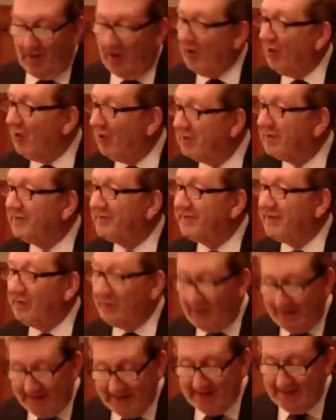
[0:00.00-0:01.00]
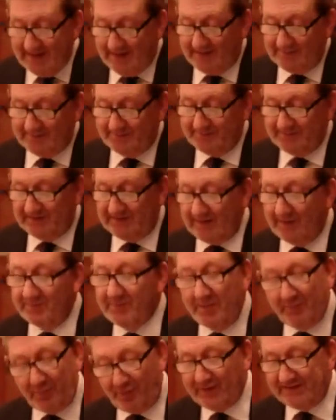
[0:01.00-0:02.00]
All of you here can
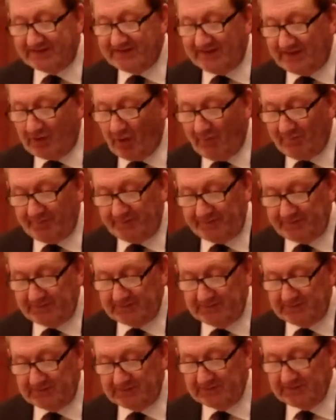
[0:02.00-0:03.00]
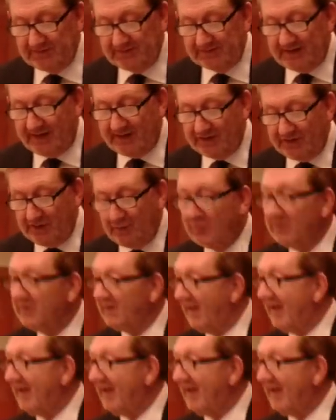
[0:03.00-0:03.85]
be pretty confident that you will